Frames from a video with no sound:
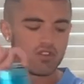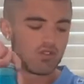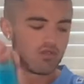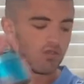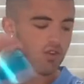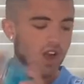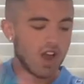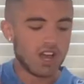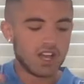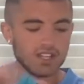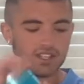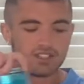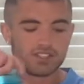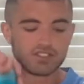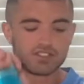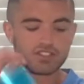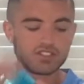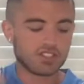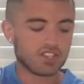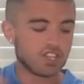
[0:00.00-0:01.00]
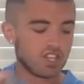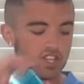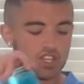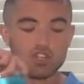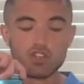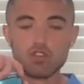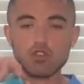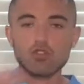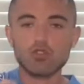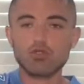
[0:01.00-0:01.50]
runs,
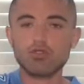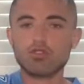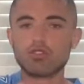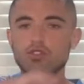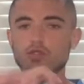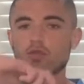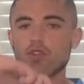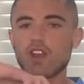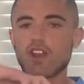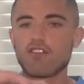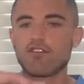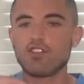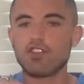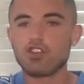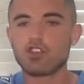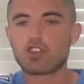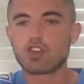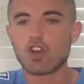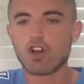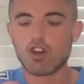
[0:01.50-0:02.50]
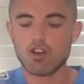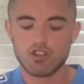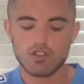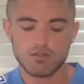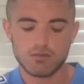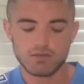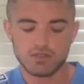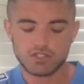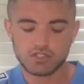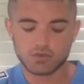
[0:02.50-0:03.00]
canoes, whatever you call
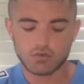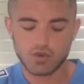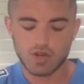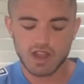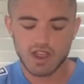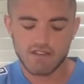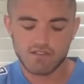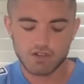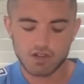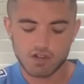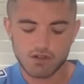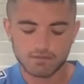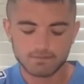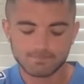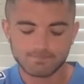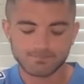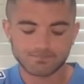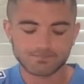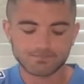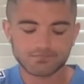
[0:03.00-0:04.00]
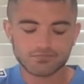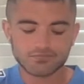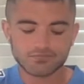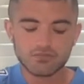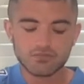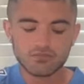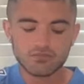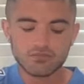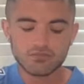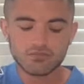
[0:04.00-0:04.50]
them. It's whenever
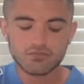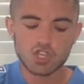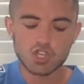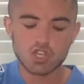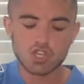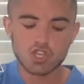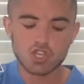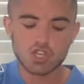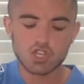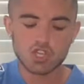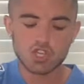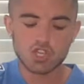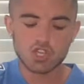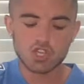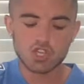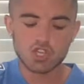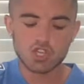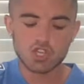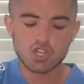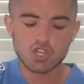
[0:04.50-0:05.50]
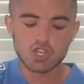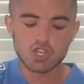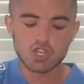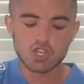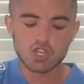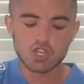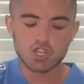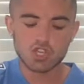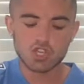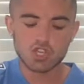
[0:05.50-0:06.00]
you're pulling the
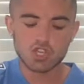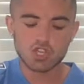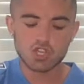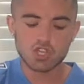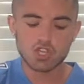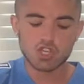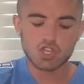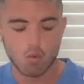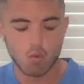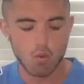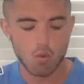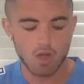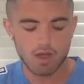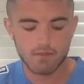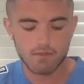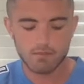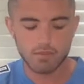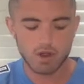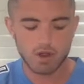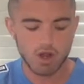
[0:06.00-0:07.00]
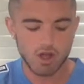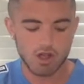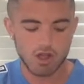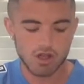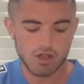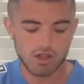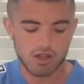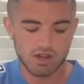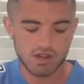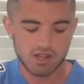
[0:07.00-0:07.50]
ember through one
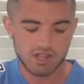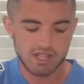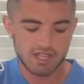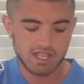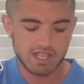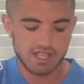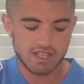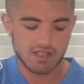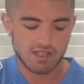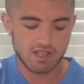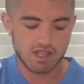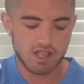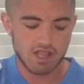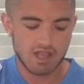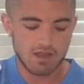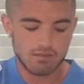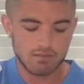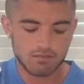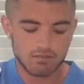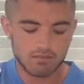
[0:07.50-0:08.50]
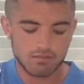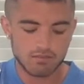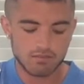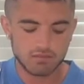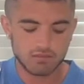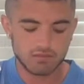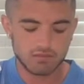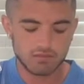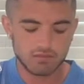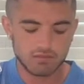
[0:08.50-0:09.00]
part, like
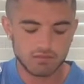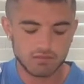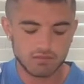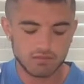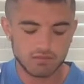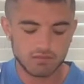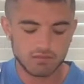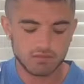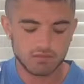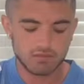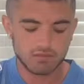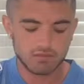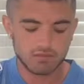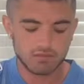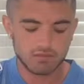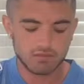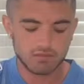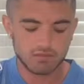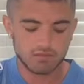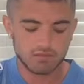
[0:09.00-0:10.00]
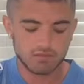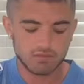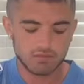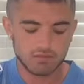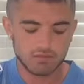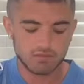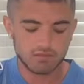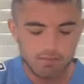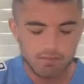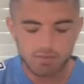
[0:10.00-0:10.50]
a half of the joint,
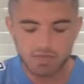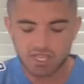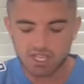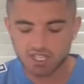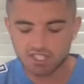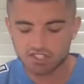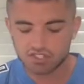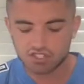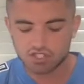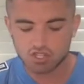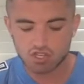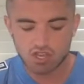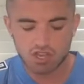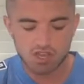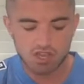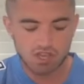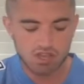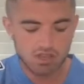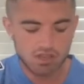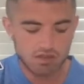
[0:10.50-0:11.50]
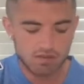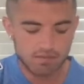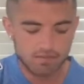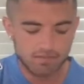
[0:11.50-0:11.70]
because the